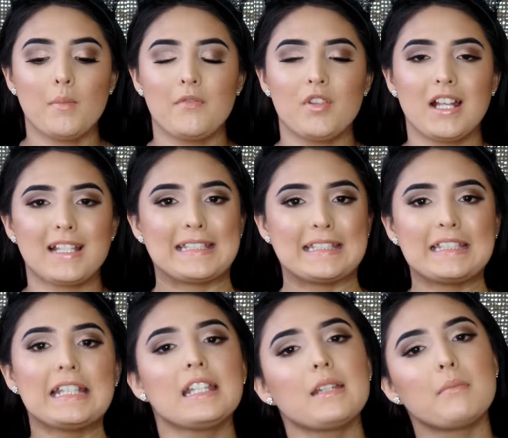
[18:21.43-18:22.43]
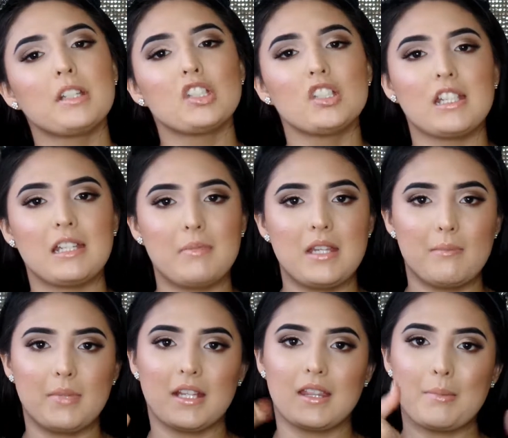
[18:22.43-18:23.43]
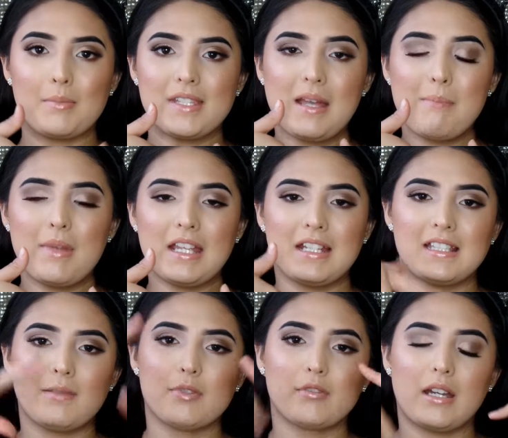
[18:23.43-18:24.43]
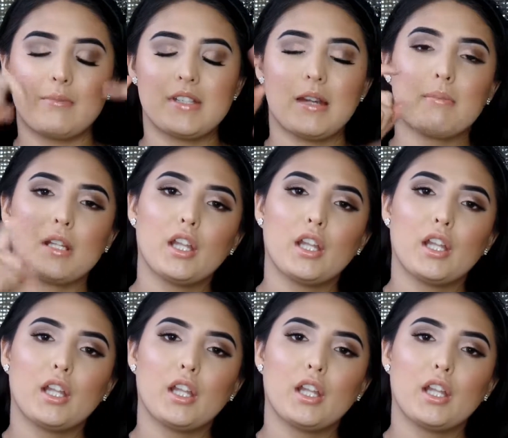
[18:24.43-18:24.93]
If you guys did, make sure to give me a big thumbs up and subscribe down